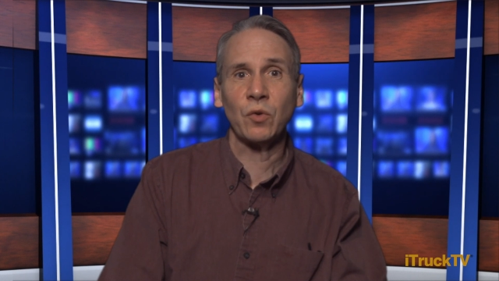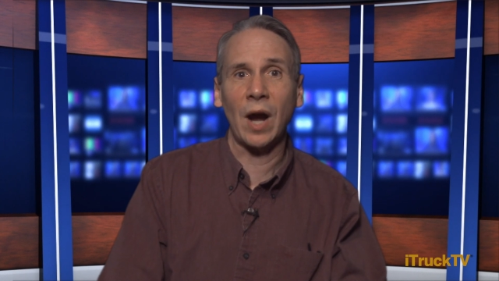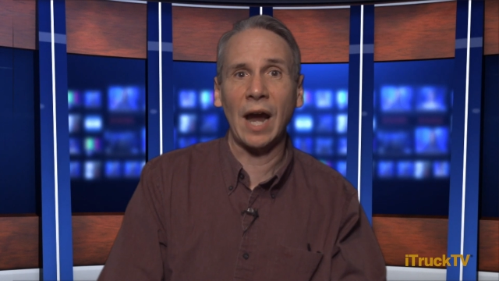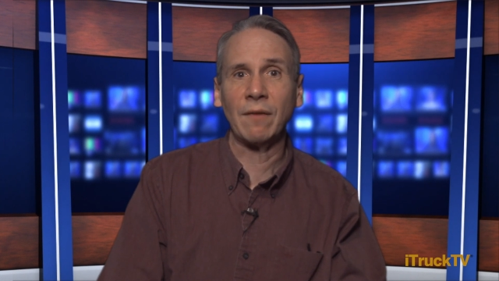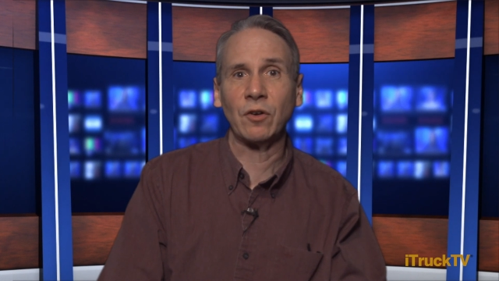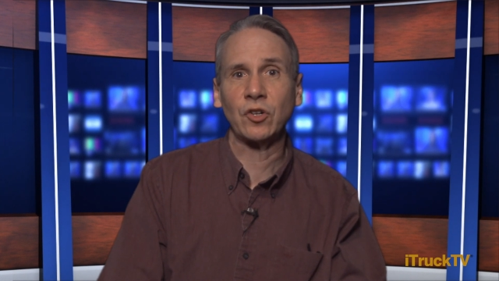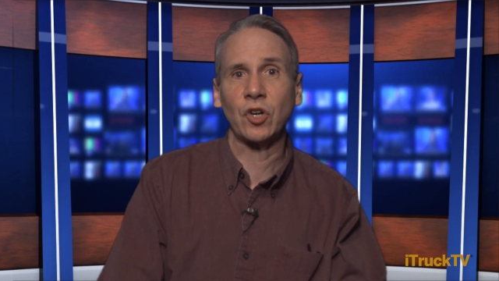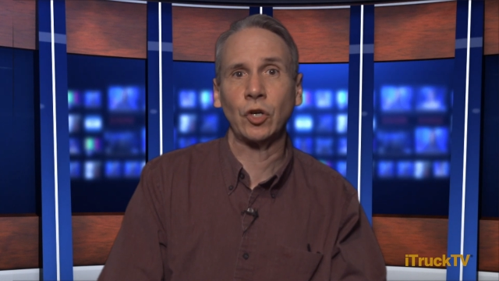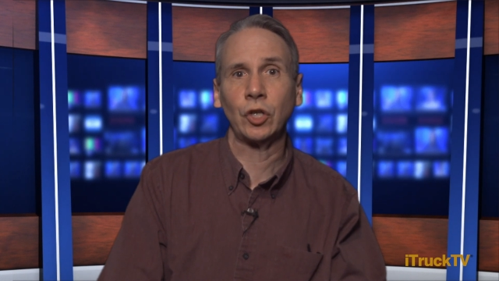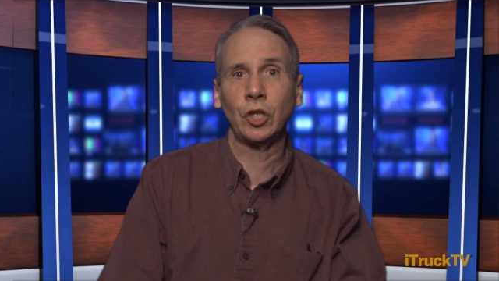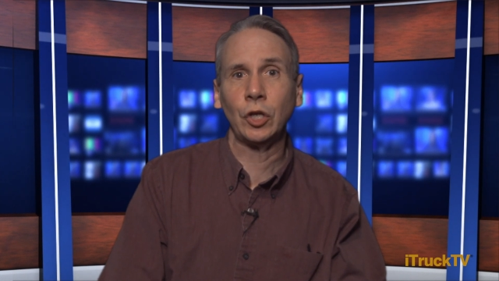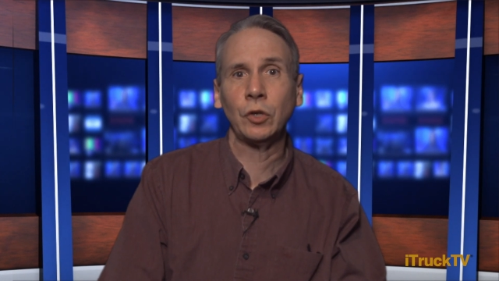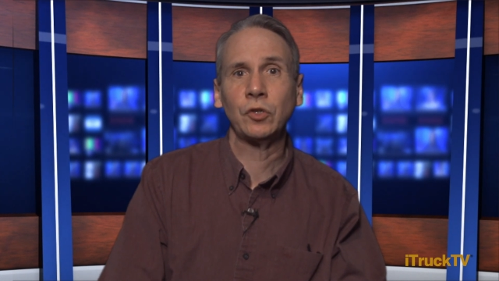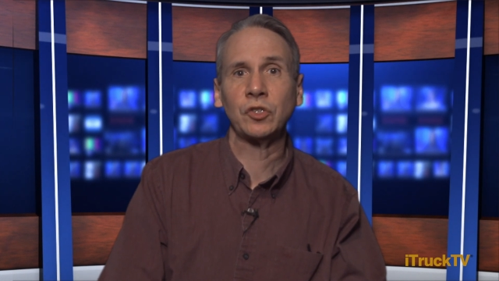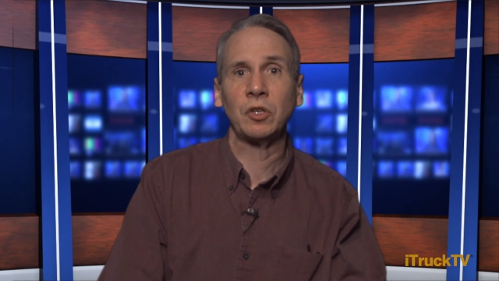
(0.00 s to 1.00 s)
drivers are
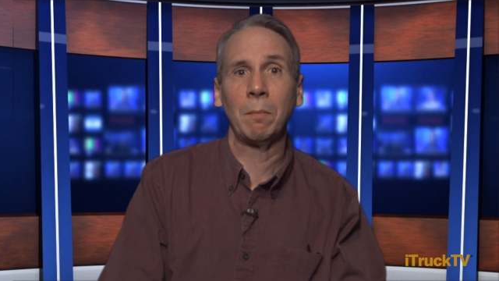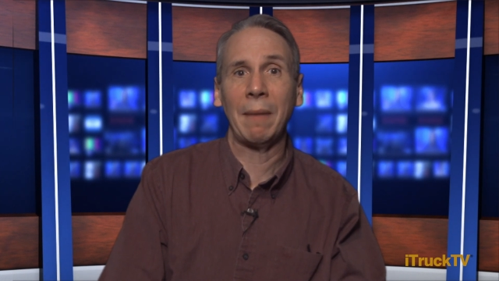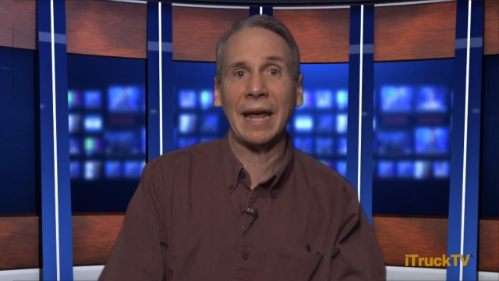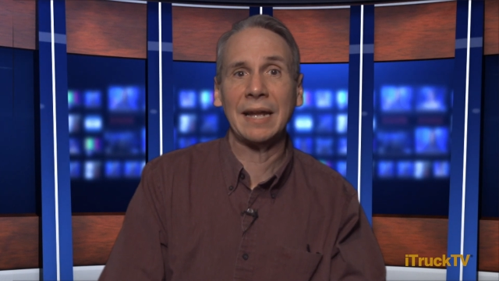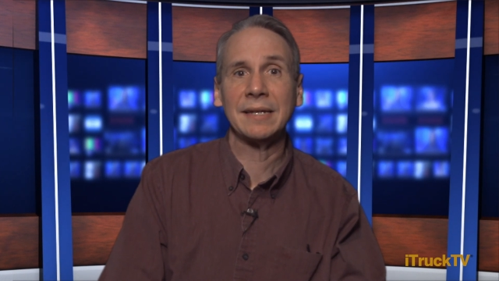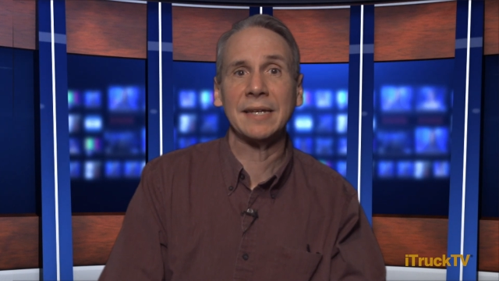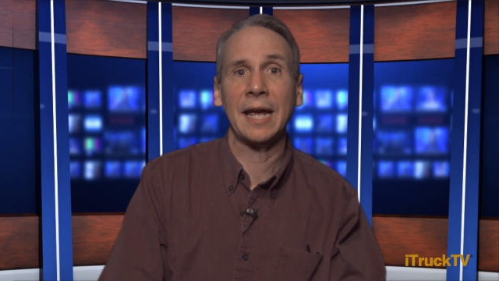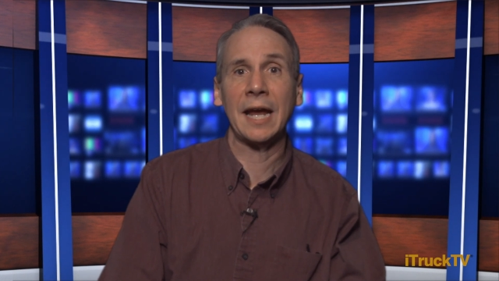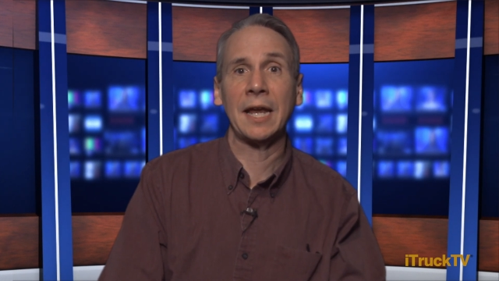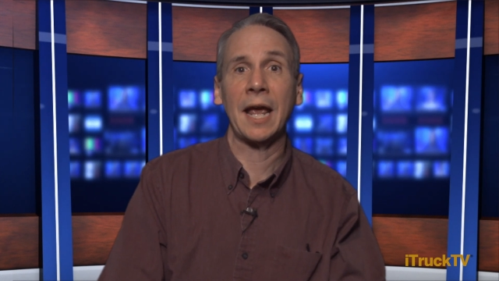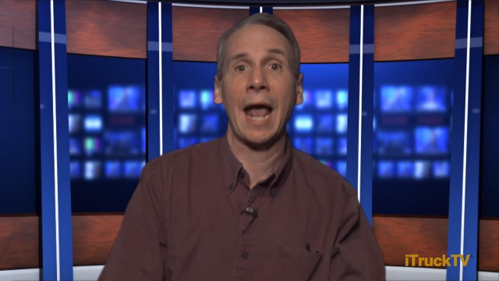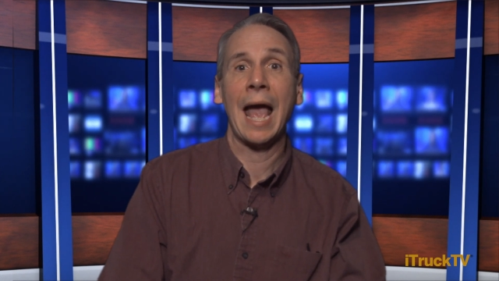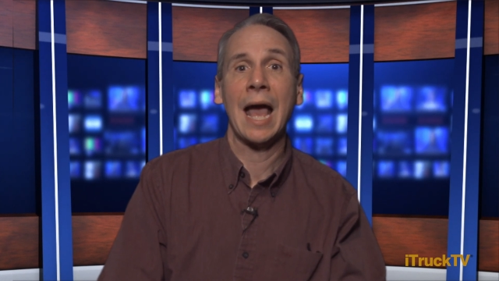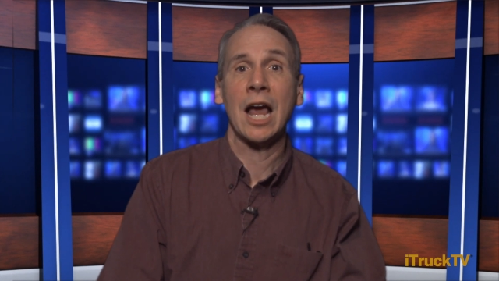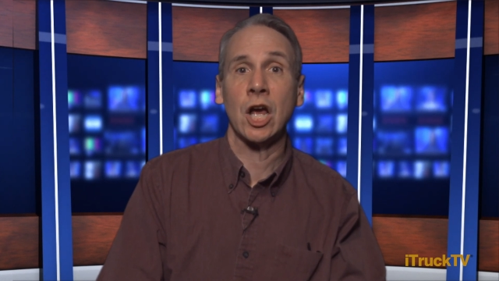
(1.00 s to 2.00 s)
used to
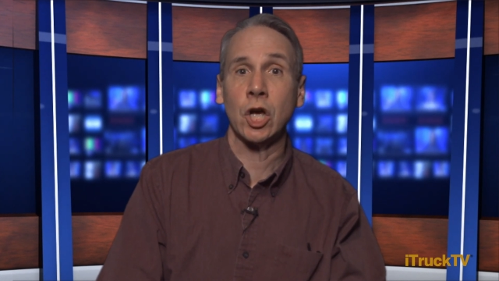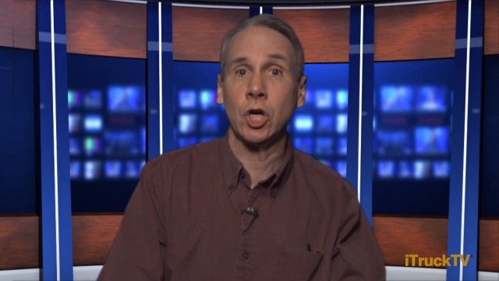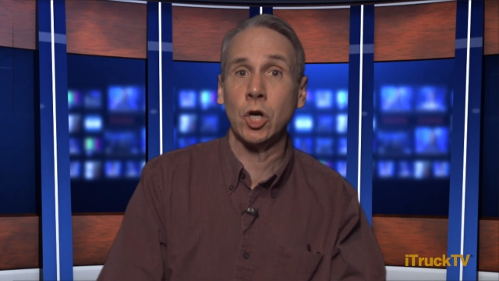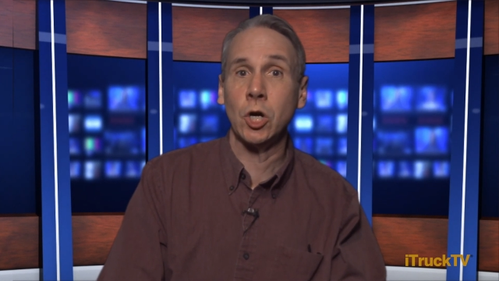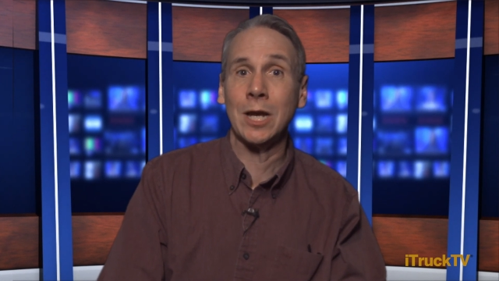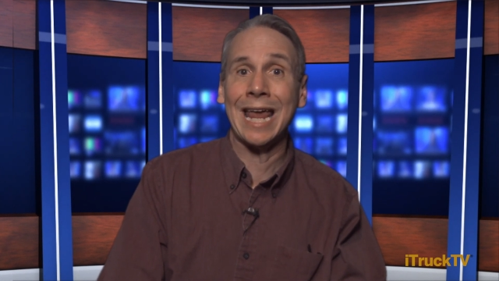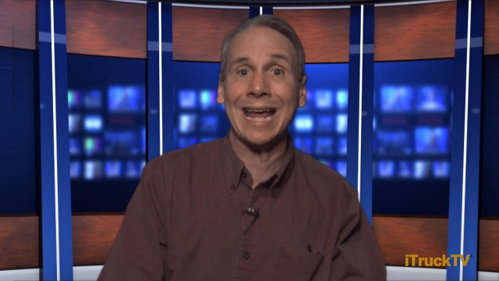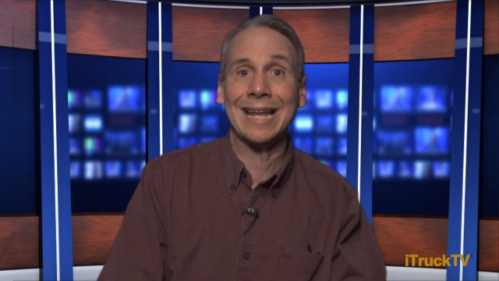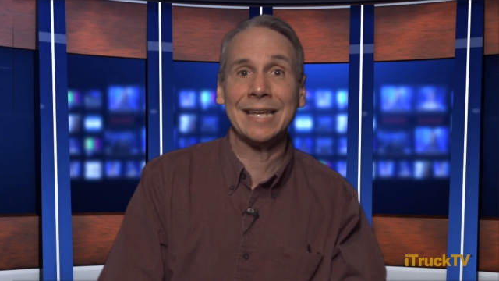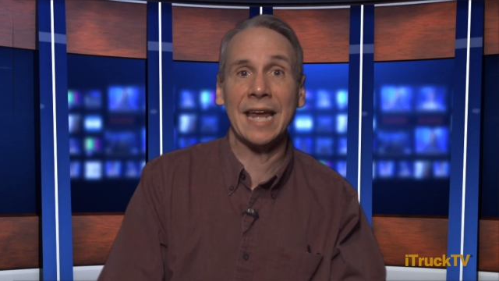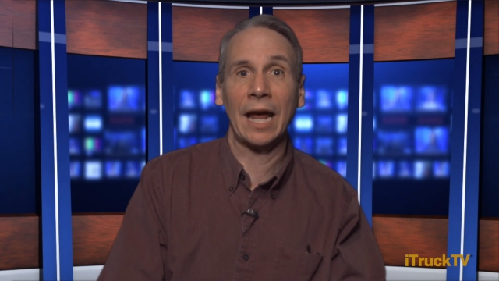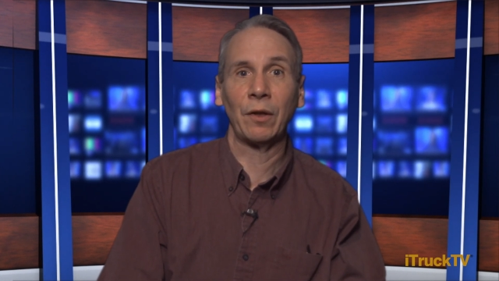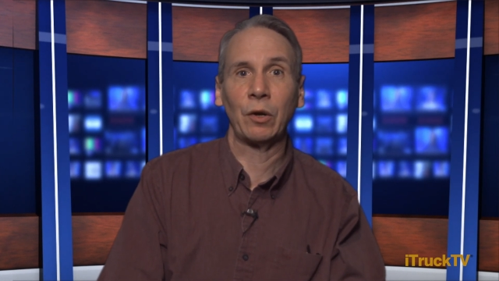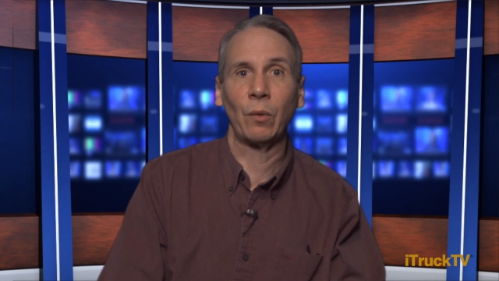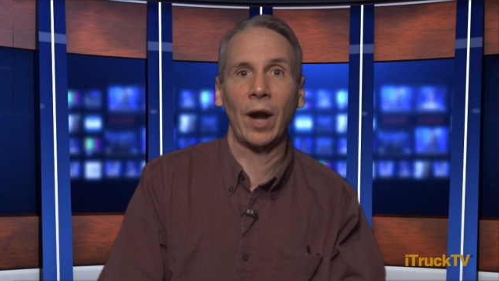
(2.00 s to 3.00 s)
maintaining good
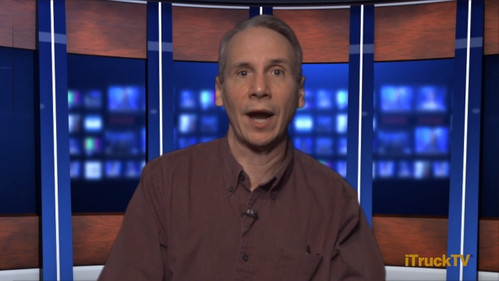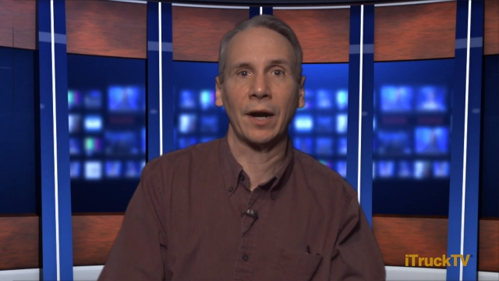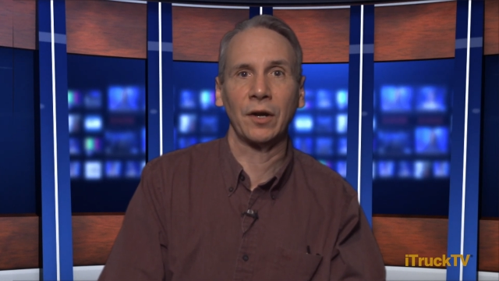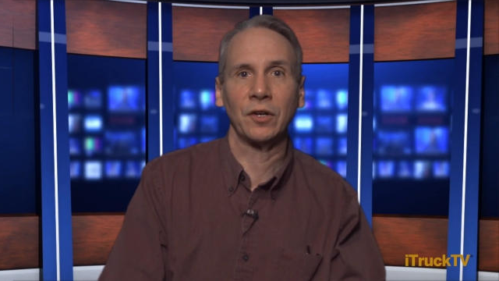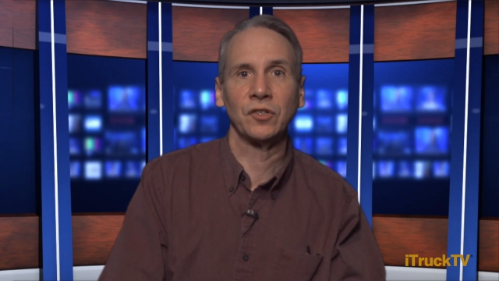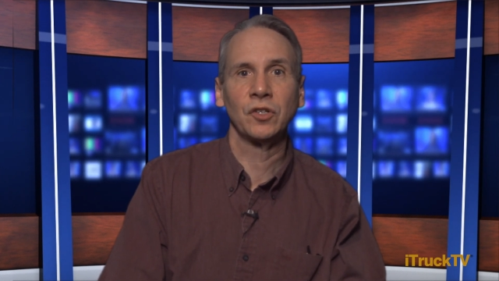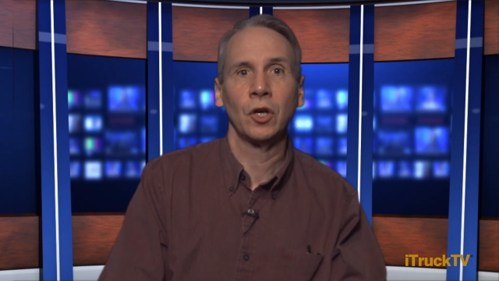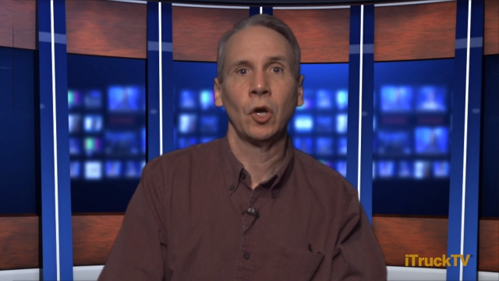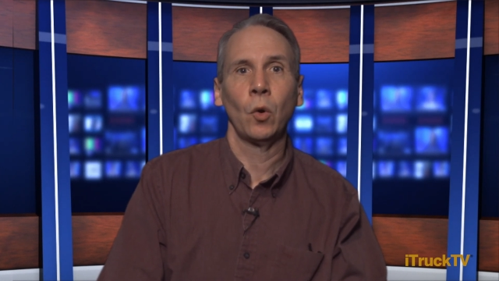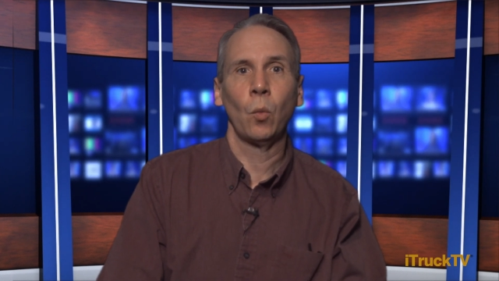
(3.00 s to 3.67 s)
daily records.